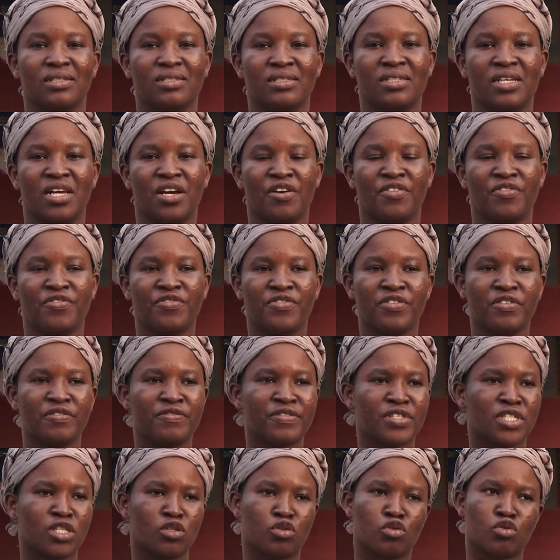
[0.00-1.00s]
they are
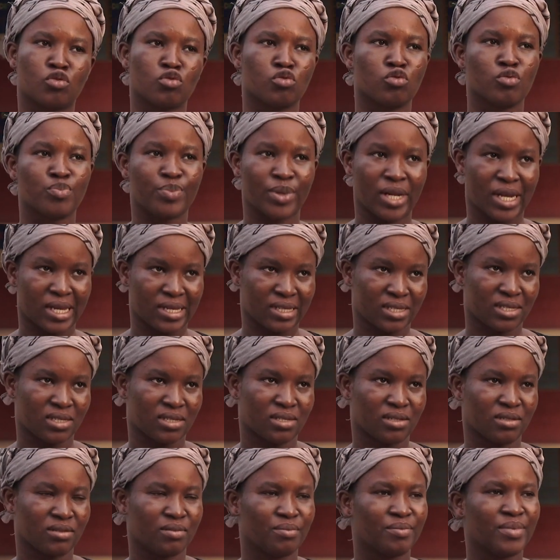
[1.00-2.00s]
52
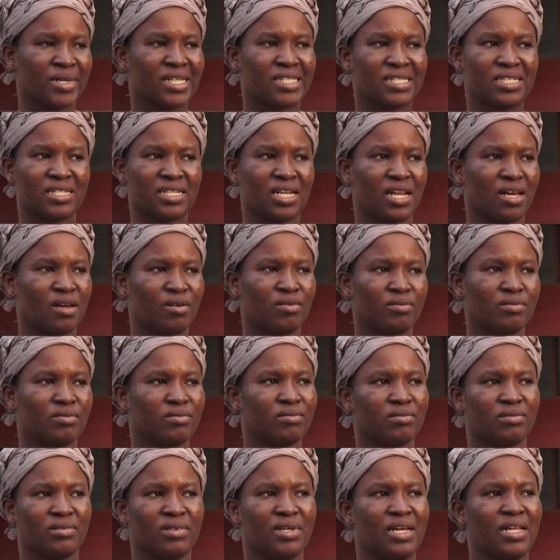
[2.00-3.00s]
plus, but now
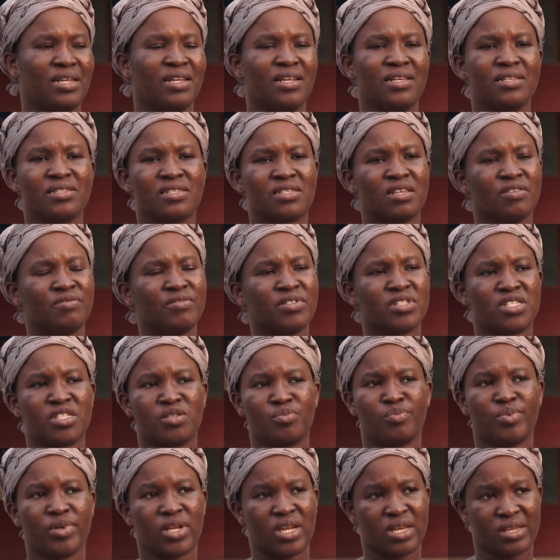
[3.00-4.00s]
I learn
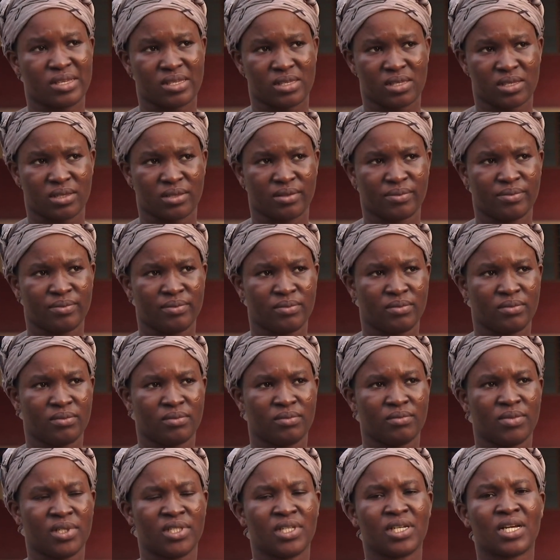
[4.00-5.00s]
70 plus.
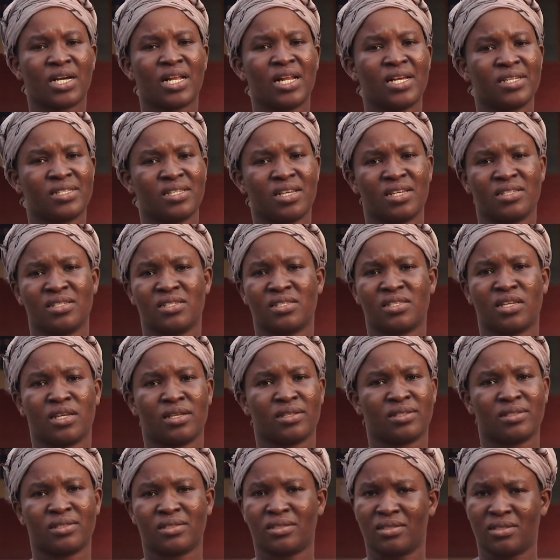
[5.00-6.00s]
But the class sizes
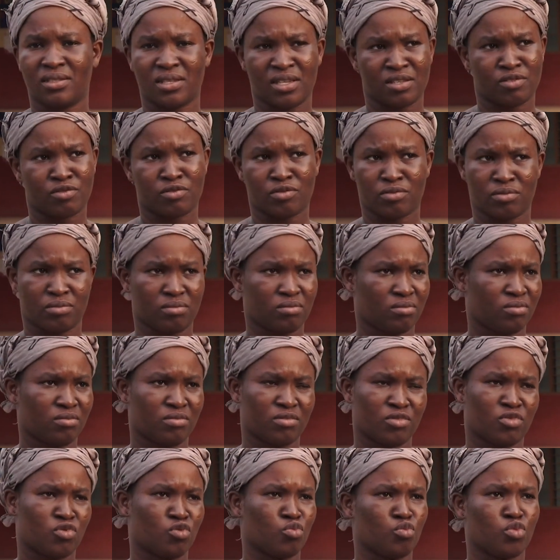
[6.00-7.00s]
are just
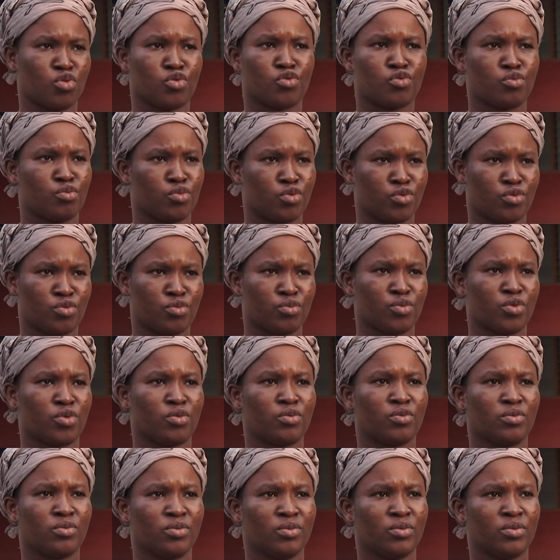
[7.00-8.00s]
small, small, small.
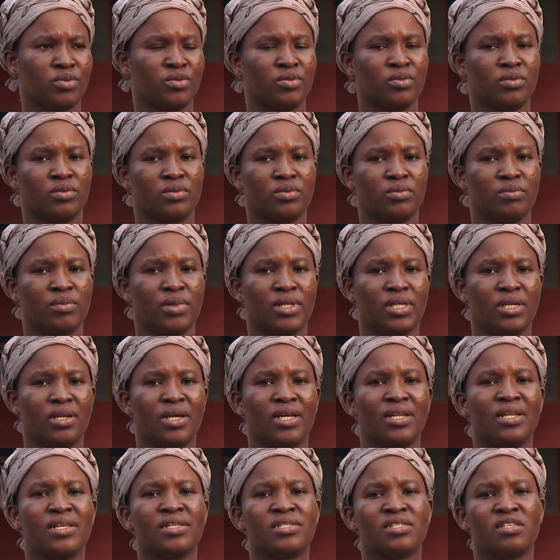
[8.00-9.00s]
But
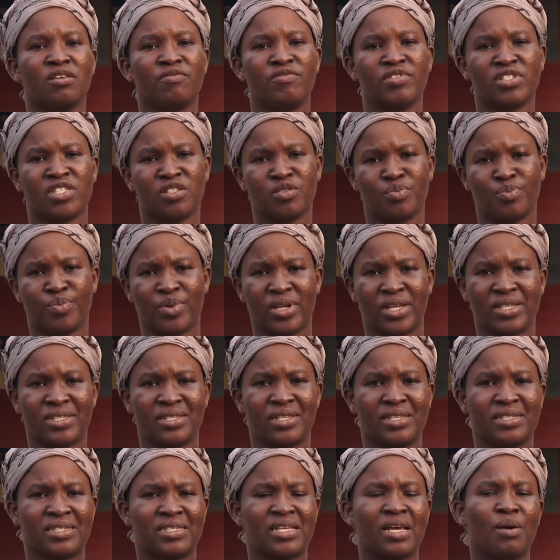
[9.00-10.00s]
now there's 70
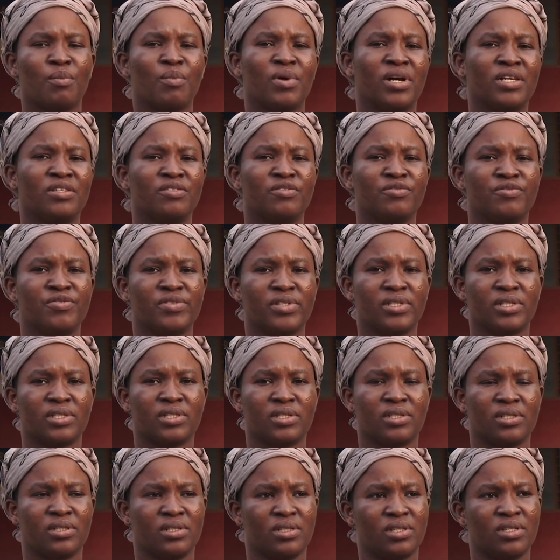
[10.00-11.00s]
plus, and some are even
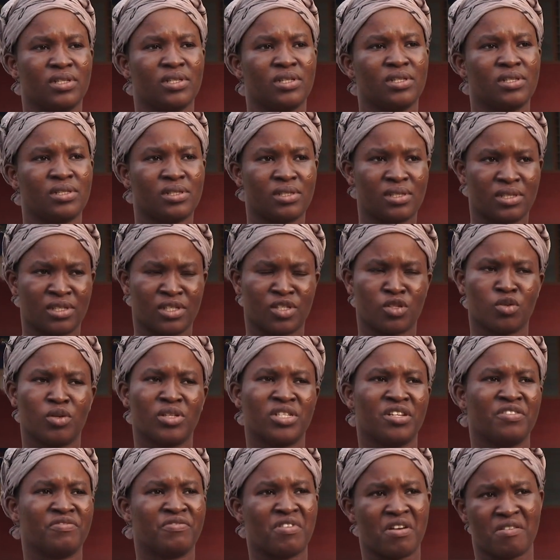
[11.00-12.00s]
sitting
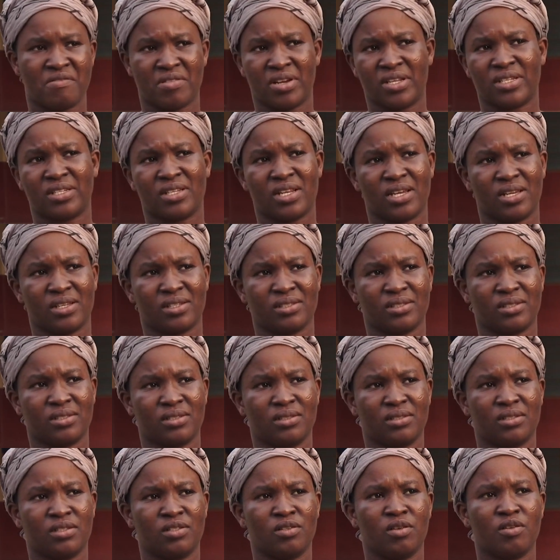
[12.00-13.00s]
on the veranda.
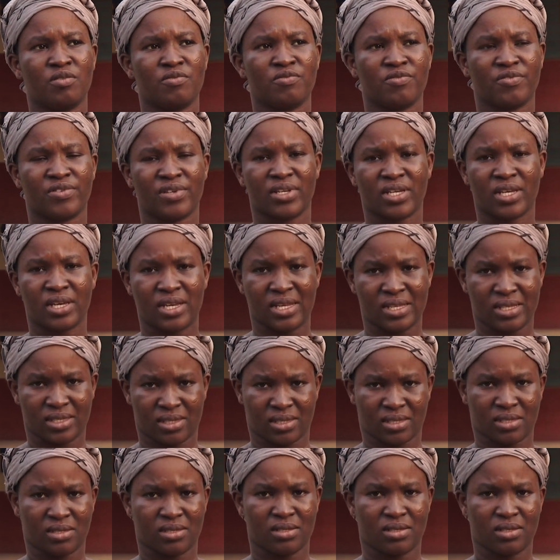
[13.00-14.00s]
They don't even get
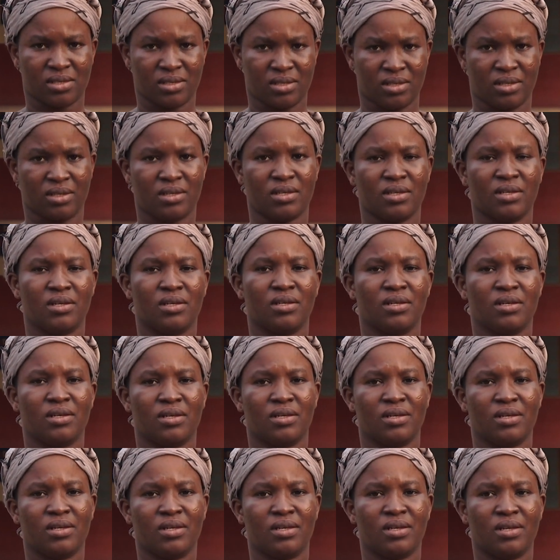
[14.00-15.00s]

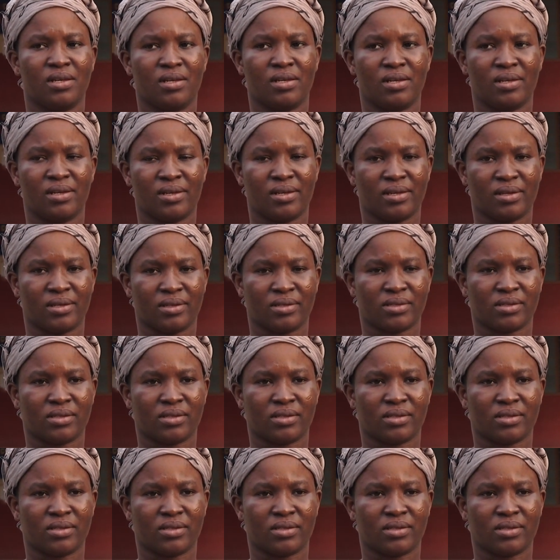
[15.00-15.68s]
uh,